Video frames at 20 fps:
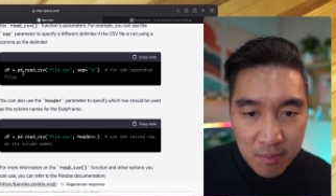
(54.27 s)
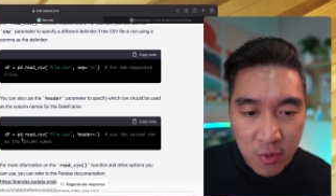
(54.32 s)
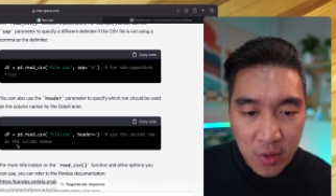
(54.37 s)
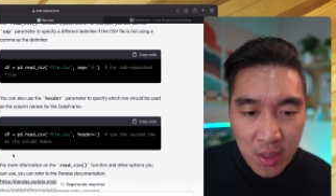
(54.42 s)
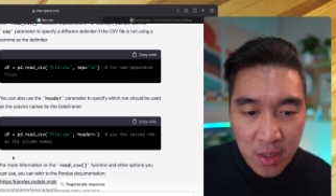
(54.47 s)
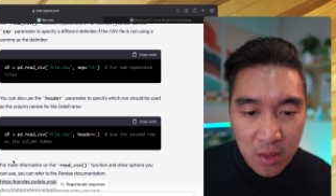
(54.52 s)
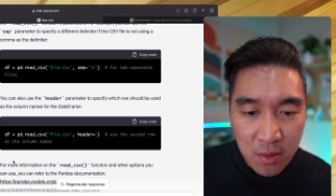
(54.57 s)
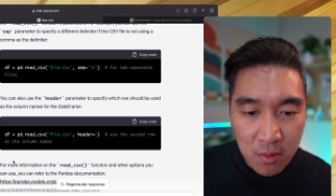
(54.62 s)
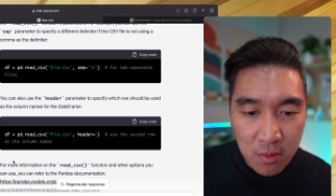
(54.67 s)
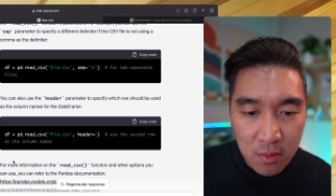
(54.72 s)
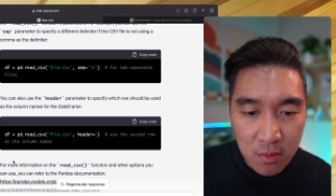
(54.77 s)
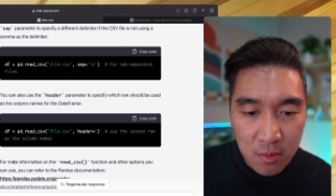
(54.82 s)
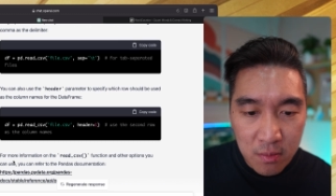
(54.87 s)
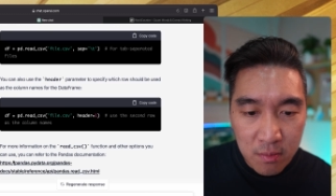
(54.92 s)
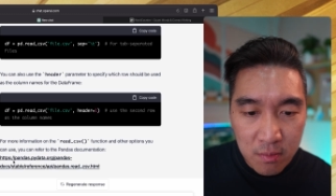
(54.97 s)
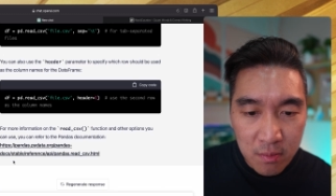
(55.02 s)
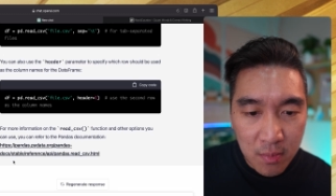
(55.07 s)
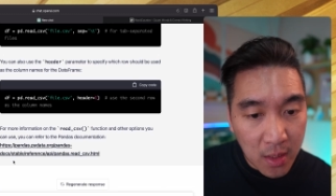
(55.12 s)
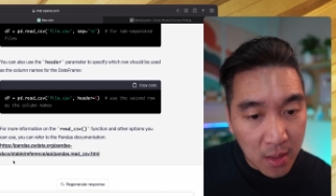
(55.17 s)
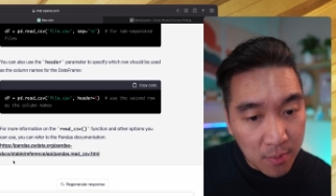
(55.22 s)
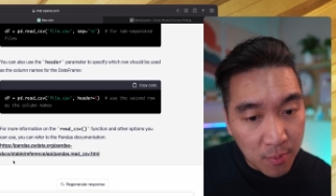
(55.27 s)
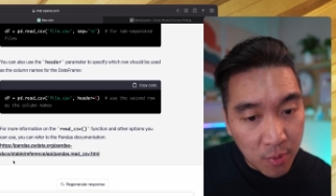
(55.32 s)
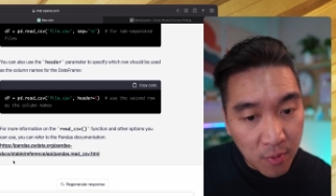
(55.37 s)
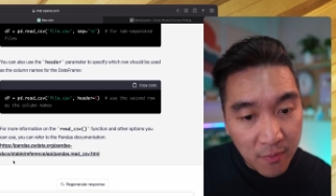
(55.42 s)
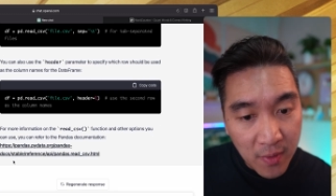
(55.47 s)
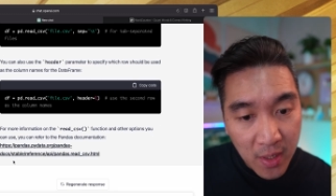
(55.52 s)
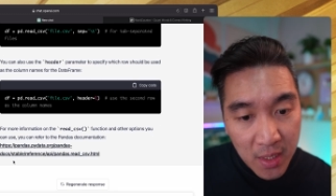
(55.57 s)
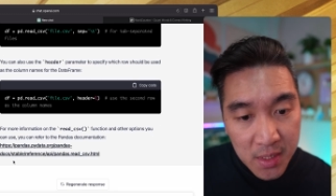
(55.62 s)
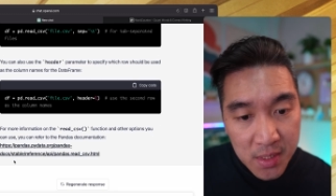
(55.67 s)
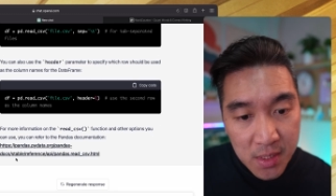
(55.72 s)
Pretty cool. And it
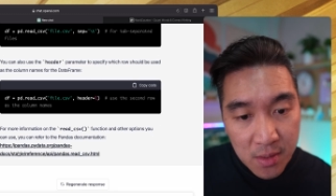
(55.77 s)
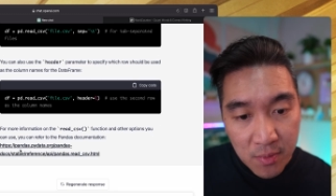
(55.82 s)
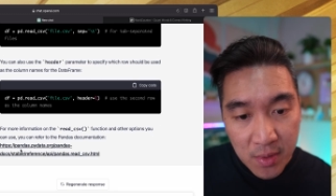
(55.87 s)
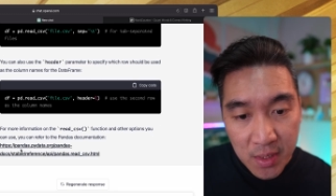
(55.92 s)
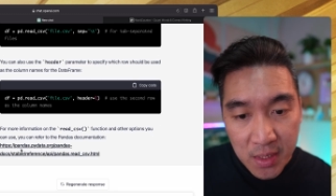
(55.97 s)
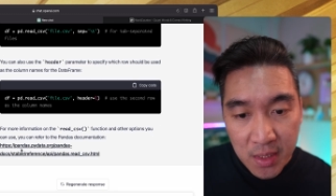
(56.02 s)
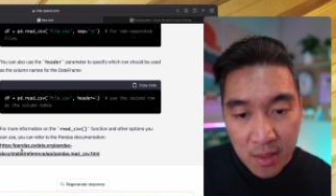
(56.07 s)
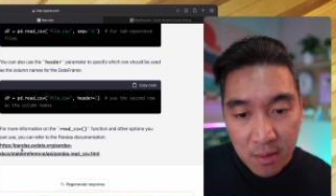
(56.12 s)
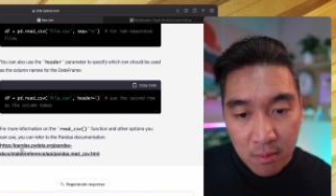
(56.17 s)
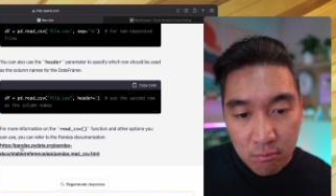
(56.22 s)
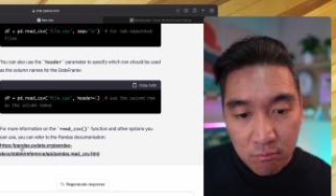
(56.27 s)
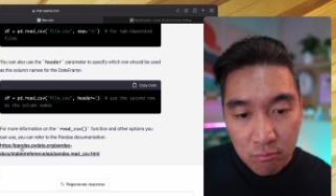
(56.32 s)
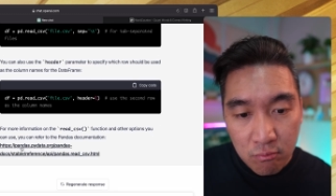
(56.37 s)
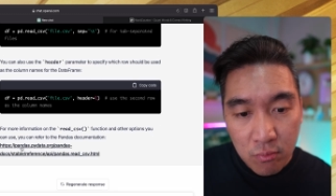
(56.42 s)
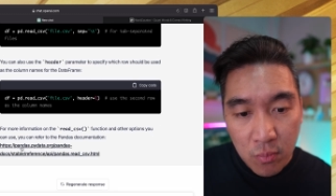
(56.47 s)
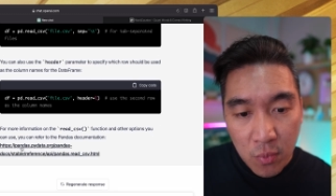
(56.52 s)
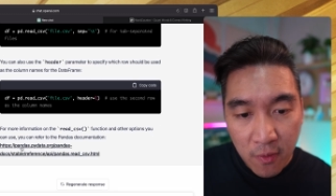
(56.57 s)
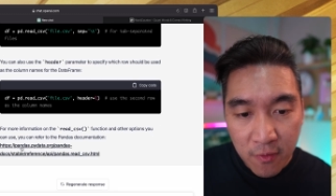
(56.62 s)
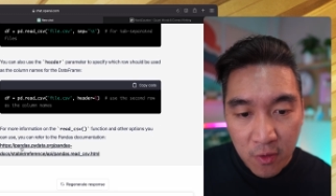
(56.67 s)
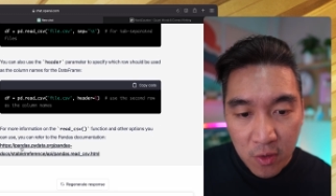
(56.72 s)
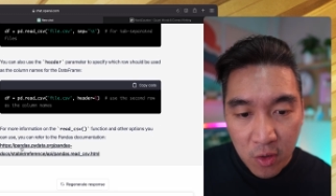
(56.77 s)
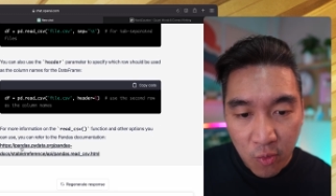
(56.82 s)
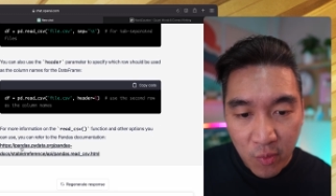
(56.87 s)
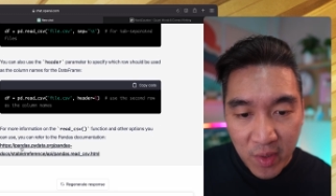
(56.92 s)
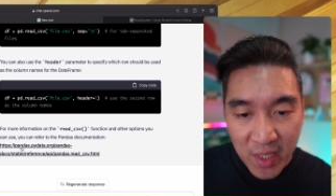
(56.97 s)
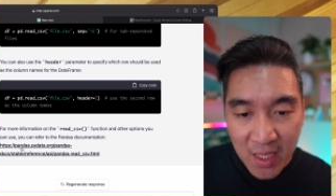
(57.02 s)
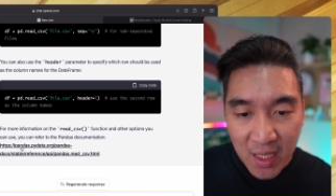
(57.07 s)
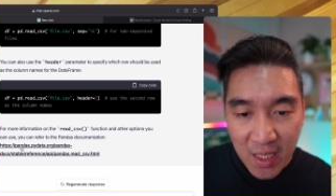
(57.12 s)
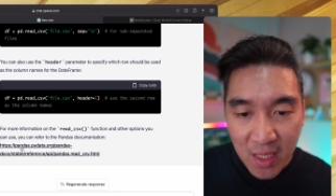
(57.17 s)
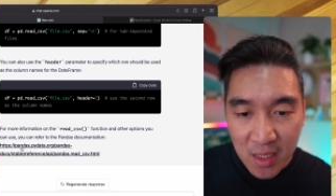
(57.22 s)
provides you with some further
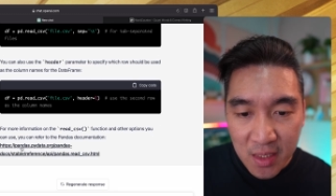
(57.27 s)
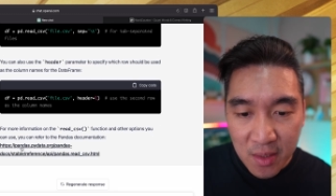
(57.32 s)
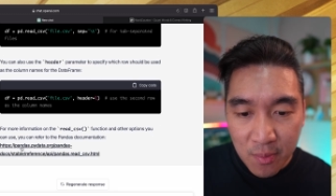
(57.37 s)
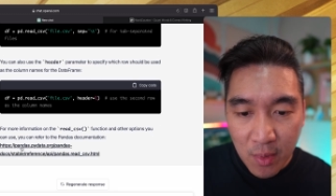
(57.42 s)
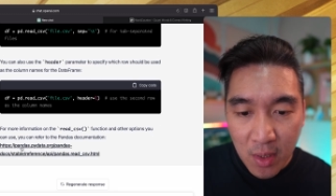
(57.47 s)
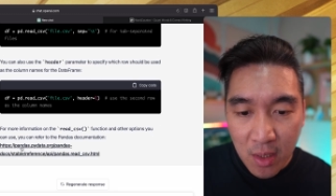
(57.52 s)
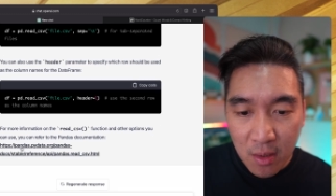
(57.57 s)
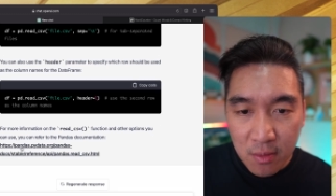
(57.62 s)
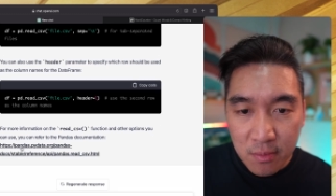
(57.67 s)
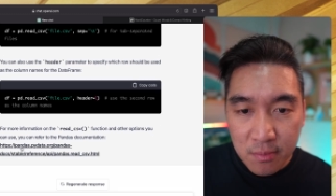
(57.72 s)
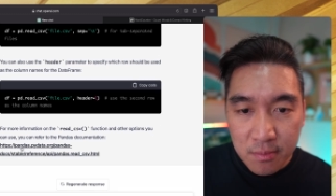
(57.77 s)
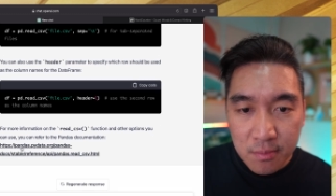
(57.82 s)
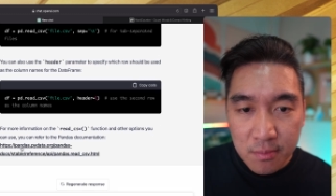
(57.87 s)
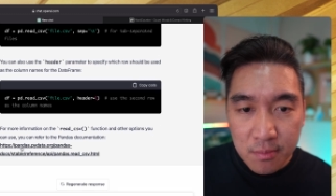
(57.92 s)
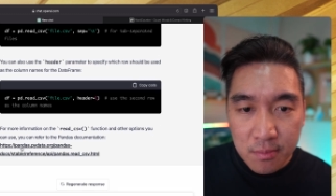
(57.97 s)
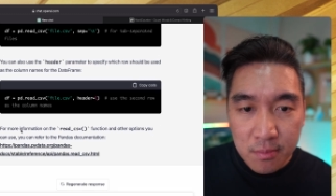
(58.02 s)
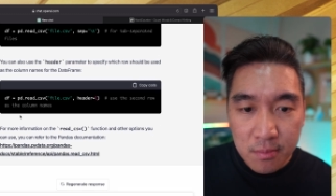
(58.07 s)
reading as well.